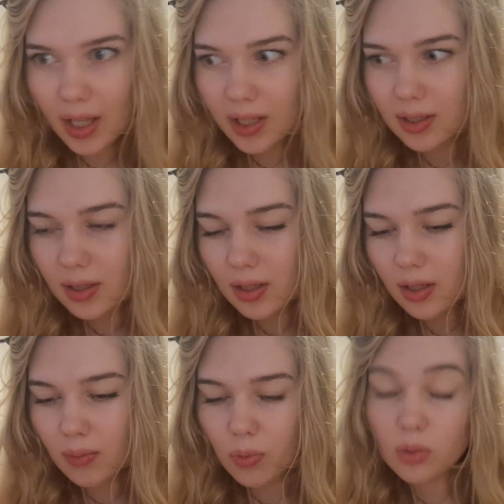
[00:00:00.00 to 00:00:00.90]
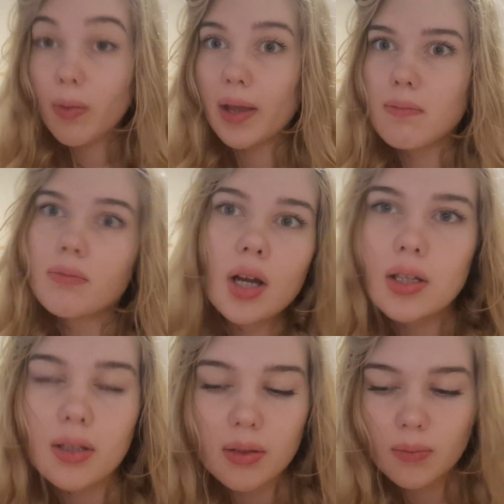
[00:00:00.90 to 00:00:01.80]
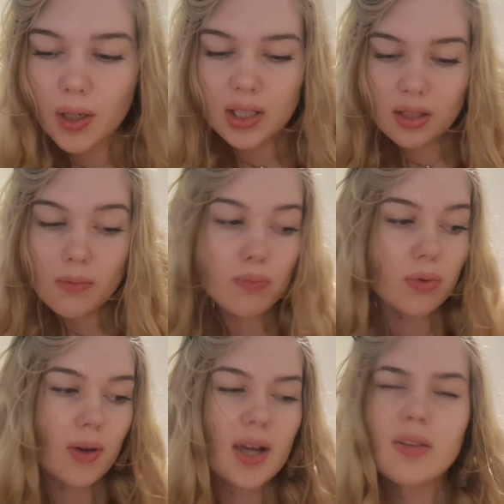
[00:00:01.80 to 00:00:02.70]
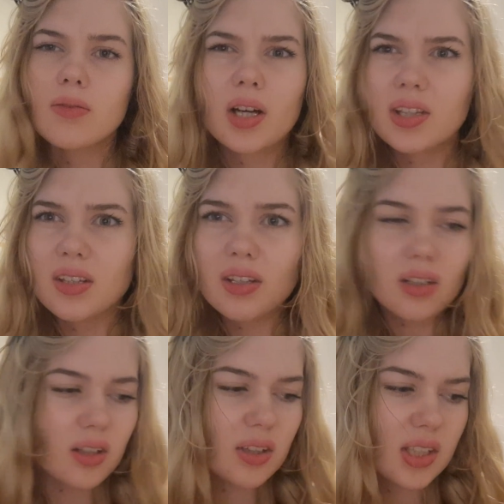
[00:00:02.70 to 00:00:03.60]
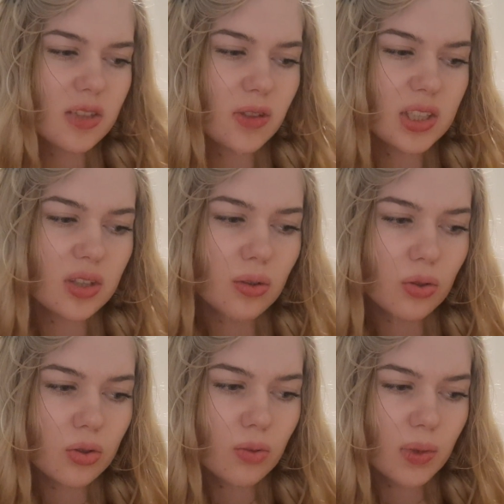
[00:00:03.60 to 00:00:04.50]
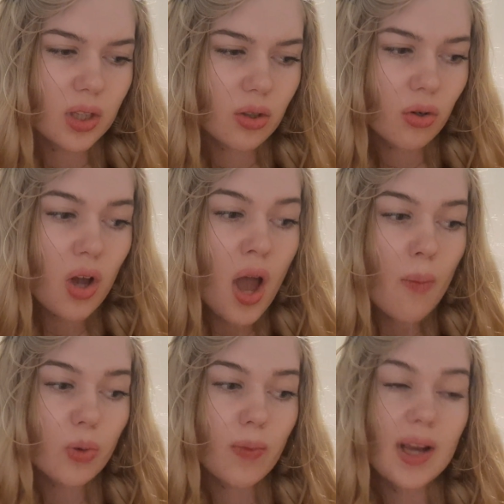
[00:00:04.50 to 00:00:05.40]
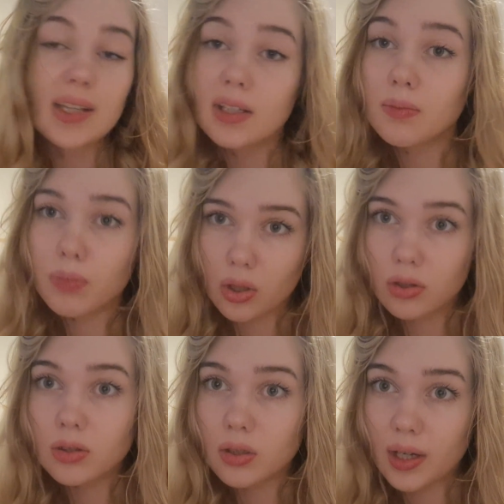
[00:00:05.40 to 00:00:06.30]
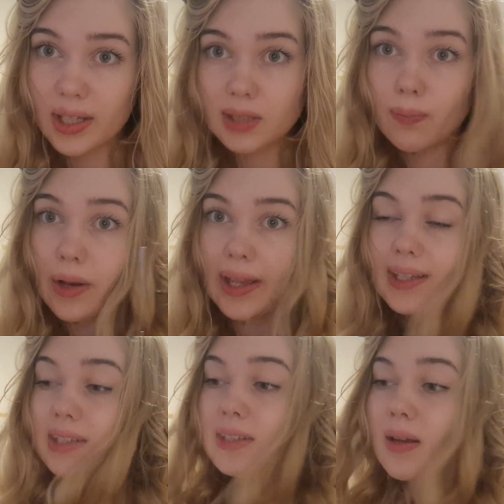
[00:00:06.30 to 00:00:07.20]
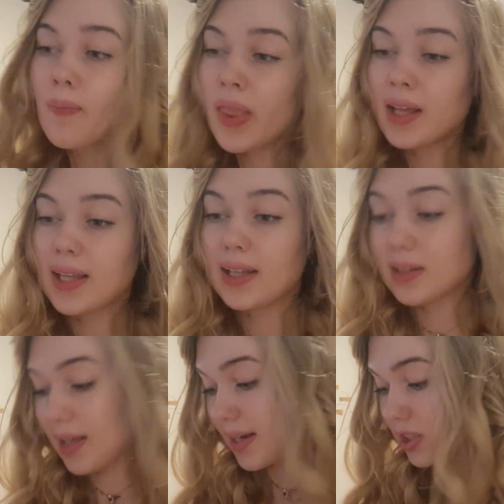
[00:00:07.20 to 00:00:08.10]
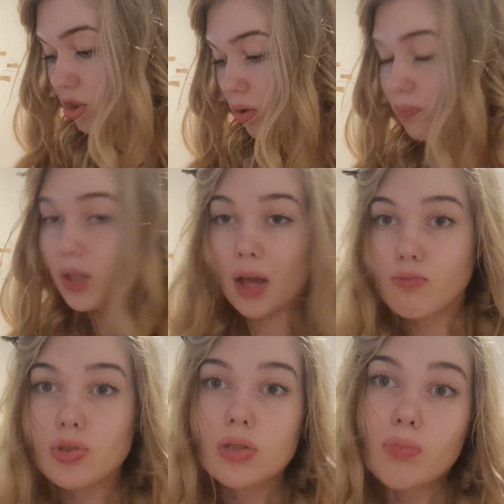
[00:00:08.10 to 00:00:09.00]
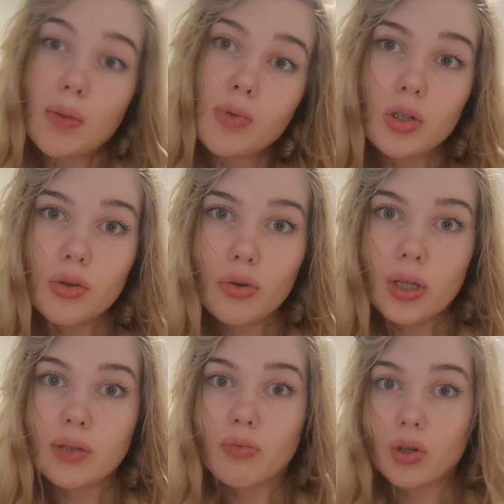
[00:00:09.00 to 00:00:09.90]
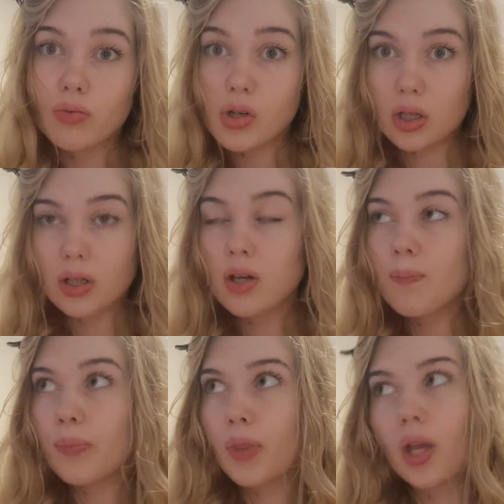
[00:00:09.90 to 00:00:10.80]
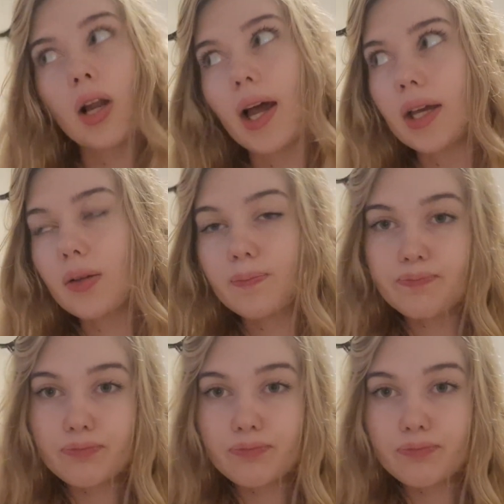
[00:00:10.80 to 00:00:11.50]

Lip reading: like, but my little, I think this was too good to be true, but my little brother explains that there's sometimes people doing it for work, like